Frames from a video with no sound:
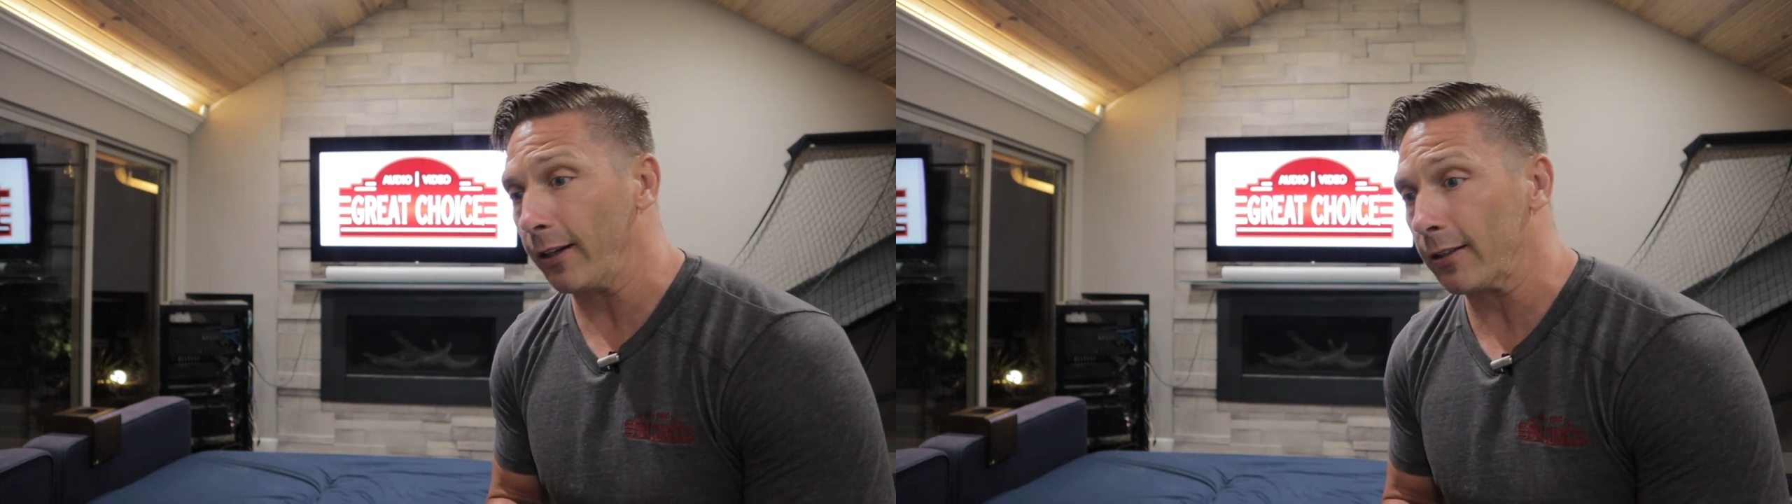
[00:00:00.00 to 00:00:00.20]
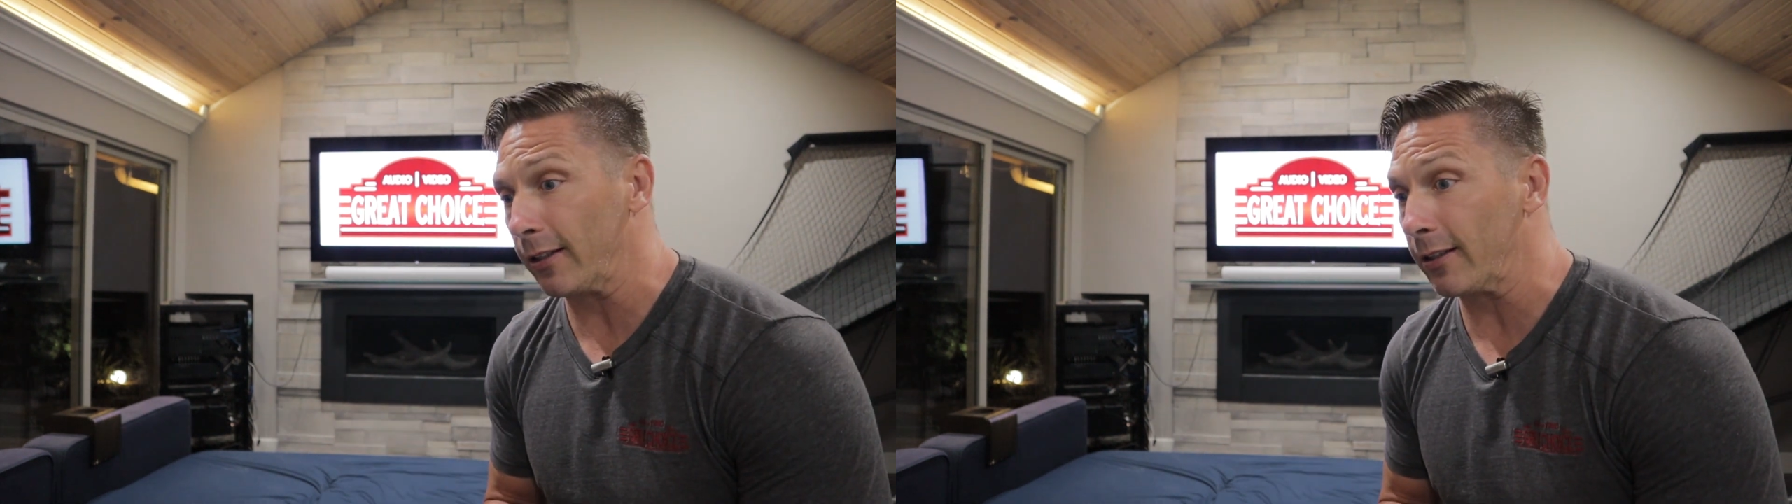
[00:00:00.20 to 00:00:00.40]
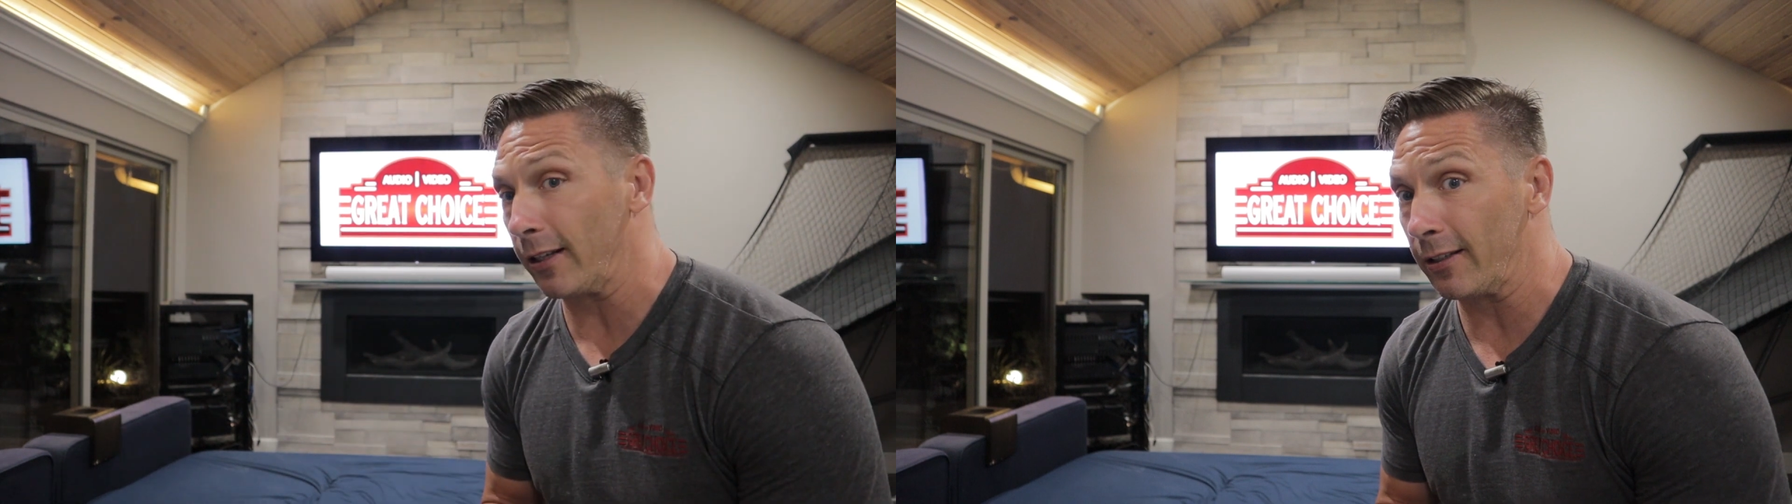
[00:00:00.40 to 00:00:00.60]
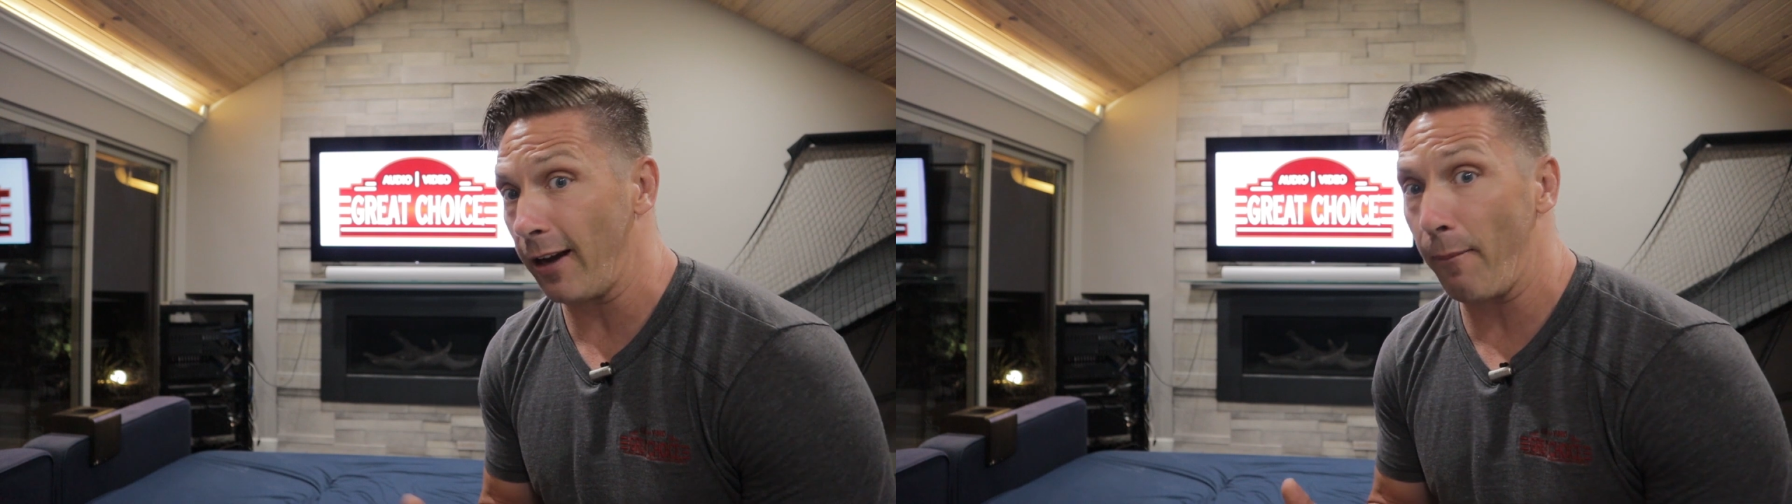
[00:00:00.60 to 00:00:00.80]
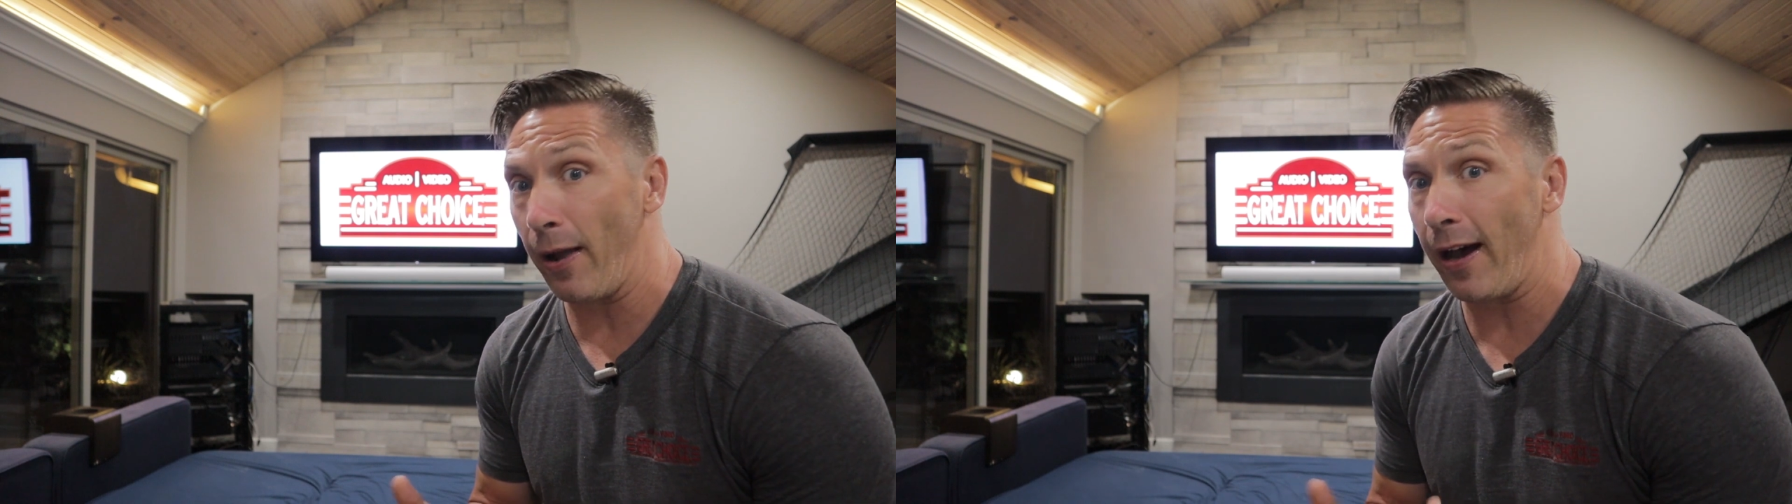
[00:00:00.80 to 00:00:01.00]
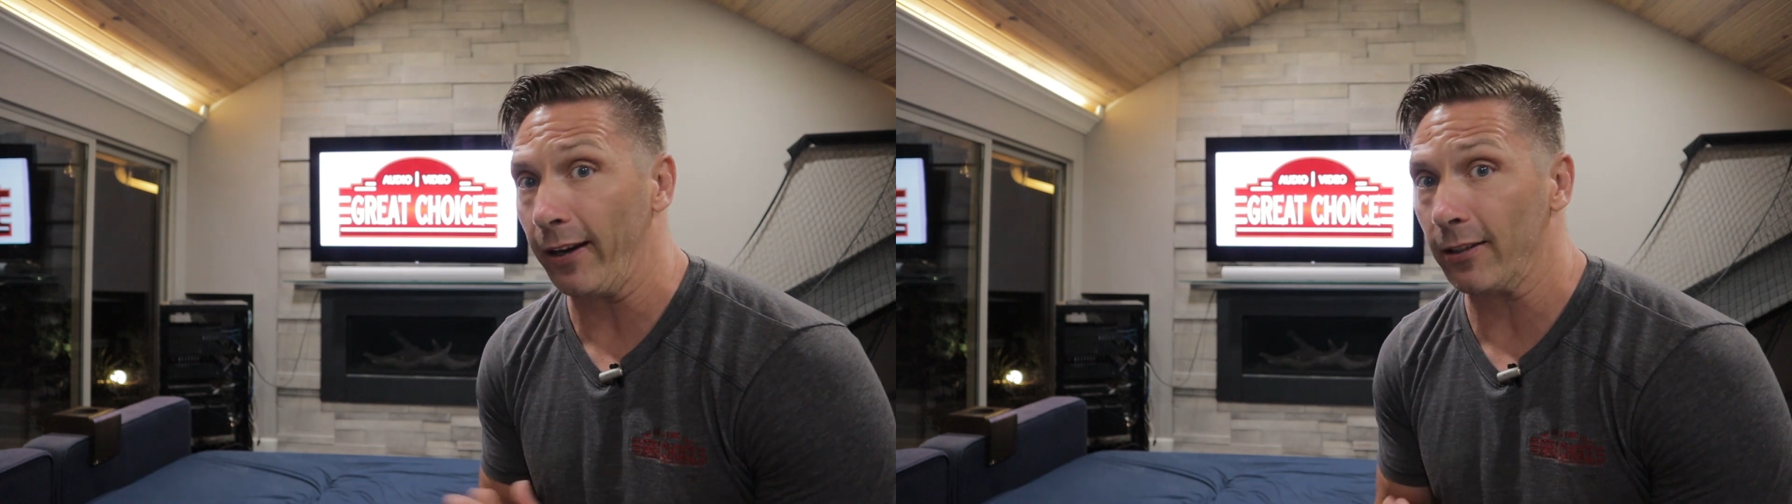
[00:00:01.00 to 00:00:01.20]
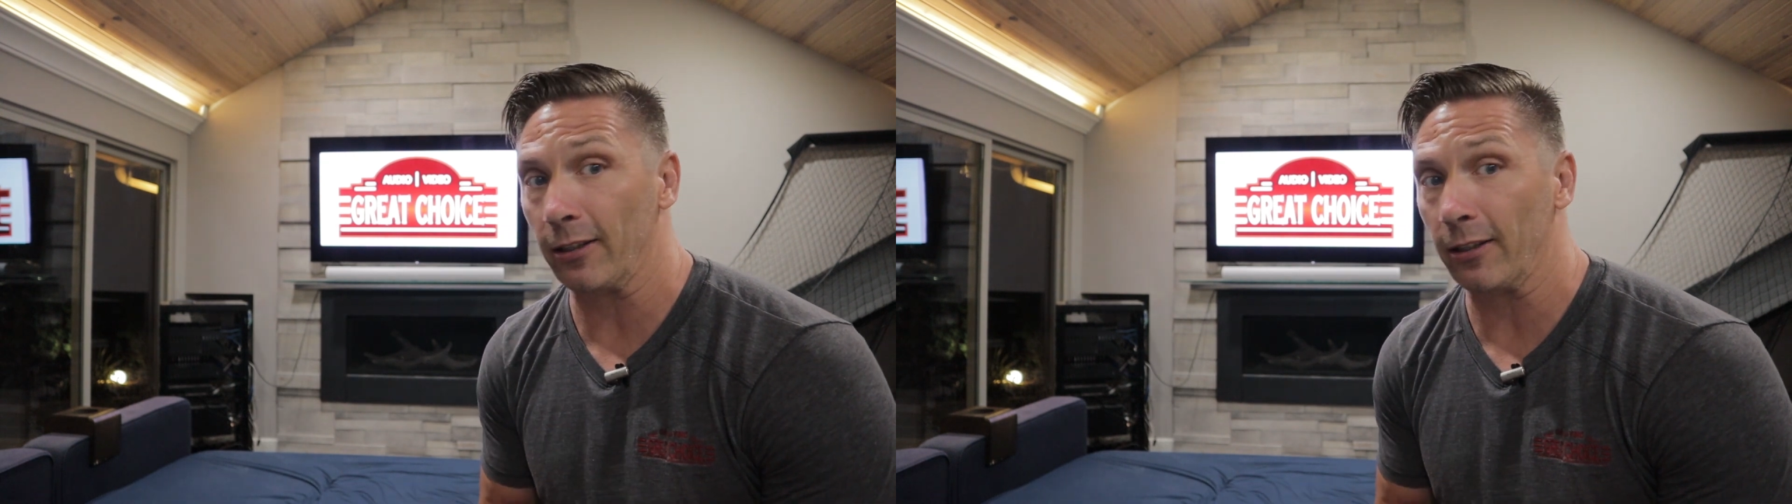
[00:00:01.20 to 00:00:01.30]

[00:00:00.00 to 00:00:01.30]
it's not bad.